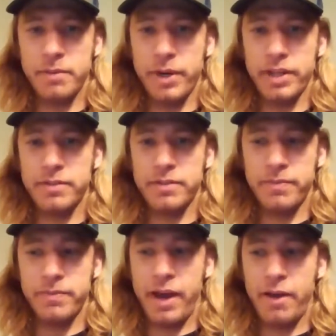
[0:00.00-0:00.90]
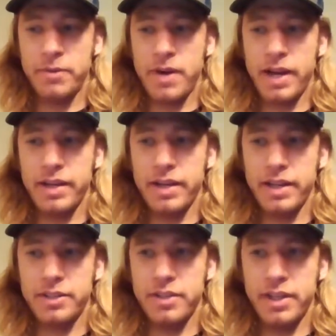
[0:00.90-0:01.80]
And when it's valved right,
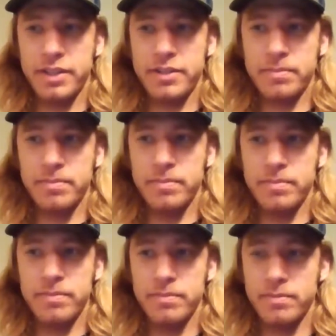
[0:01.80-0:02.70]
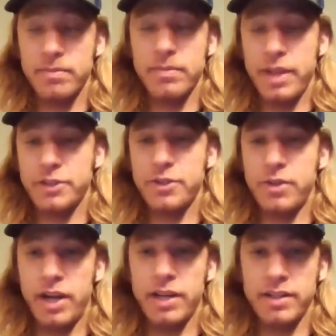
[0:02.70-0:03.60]
it's
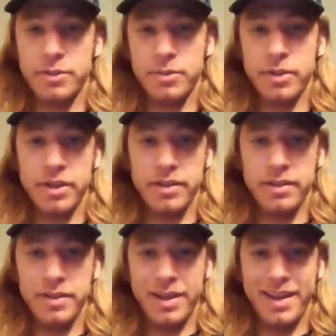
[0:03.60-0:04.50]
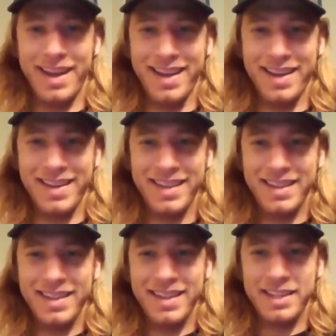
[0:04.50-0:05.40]
great. It's really good.
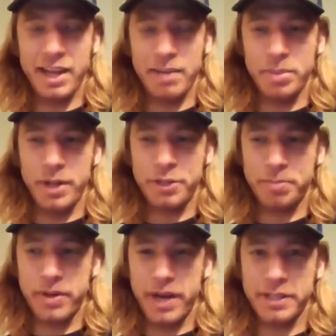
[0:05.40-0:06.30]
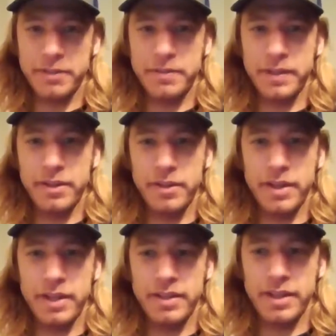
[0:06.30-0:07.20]
It's got a plush progressive feel
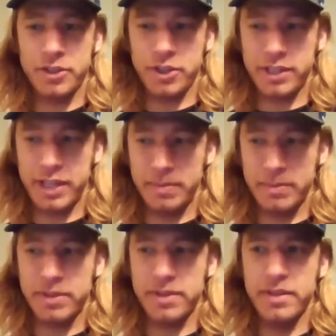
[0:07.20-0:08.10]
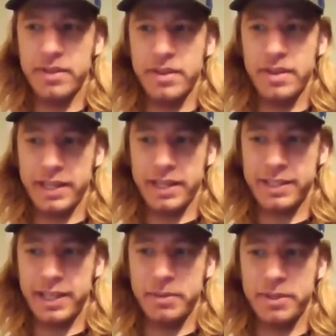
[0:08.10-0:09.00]
that just seems like it
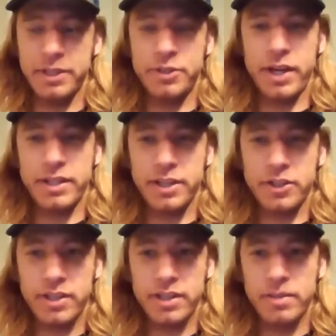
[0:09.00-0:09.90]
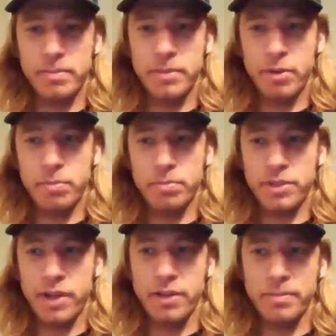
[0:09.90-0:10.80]
seamlessly transitions into,
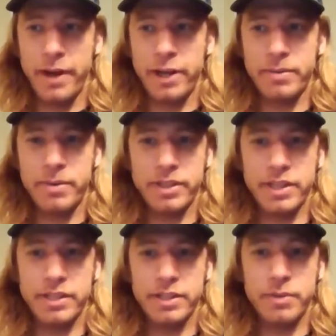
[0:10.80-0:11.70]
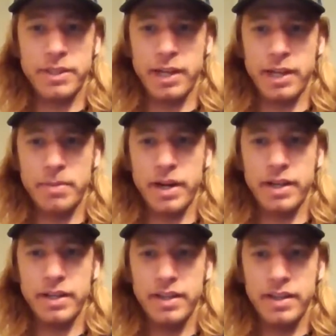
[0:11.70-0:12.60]
solid bottoming resistance with set up right.